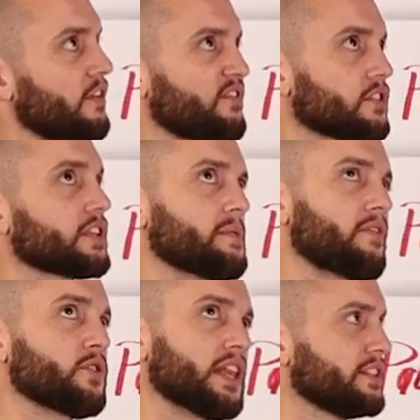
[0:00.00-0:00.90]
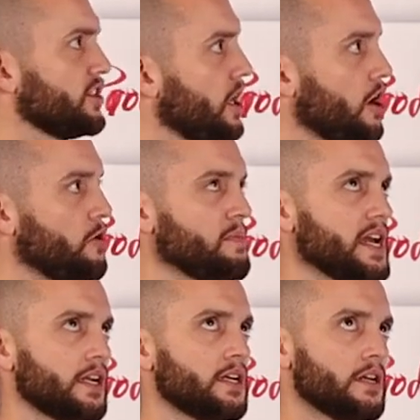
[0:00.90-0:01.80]
The first time I ever realized, oh
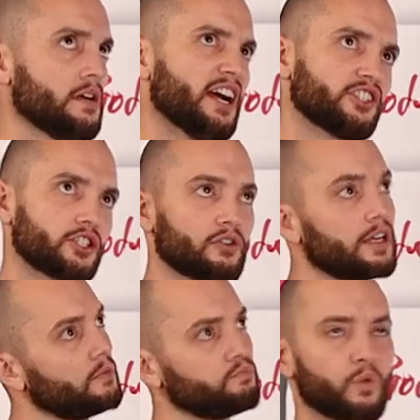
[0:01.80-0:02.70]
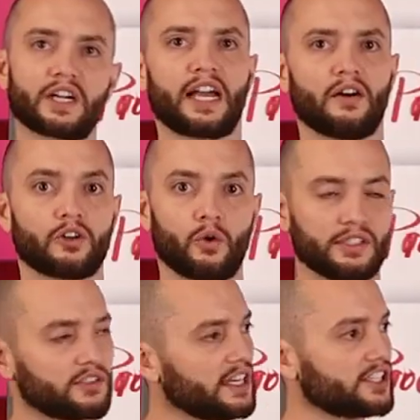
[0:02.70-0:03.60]
man, I should create a workout
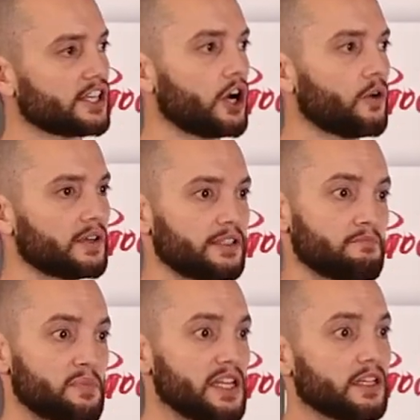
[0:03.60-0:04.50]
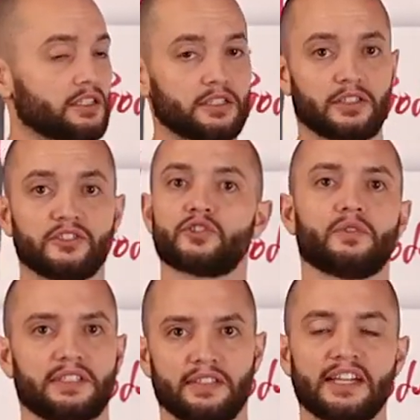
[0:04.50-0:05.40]
course, or I should go and be a
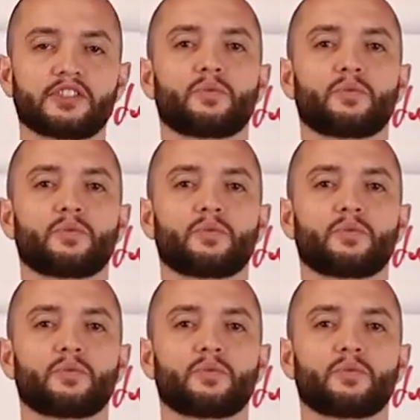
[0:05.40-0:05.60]
consultant.